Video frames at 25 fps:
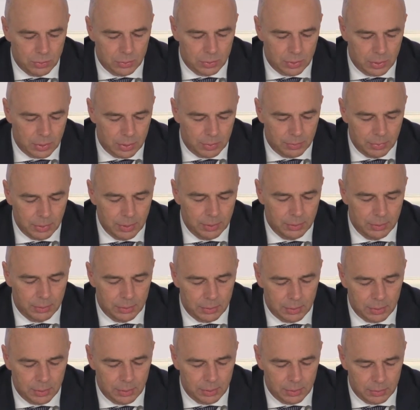and we hope
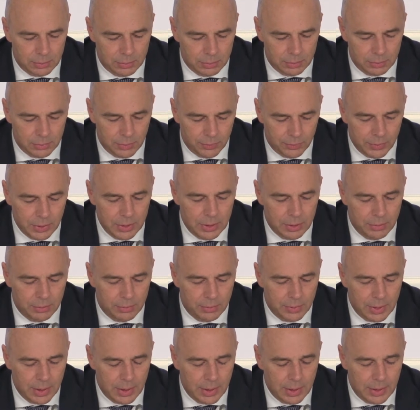that this
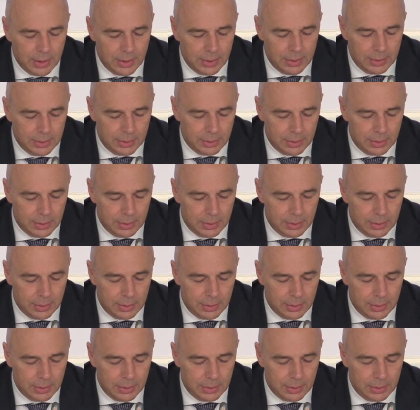year